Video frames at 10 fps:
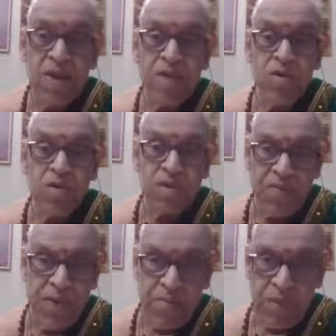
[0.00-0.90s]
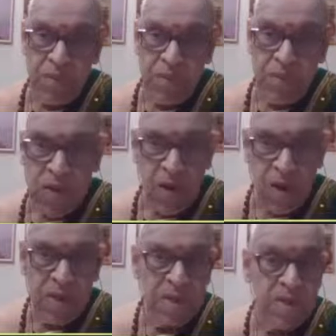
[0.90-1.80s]
Those 7 more are
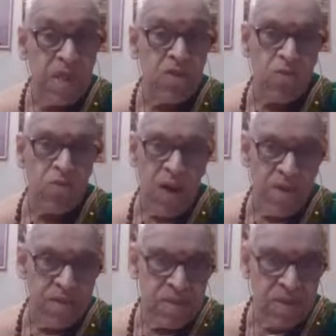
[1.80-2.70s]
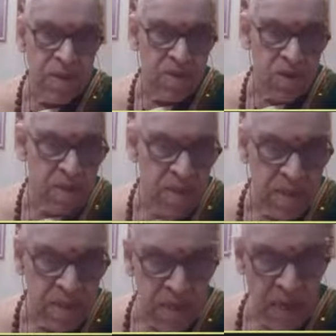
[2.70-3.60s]
Tattvas. They are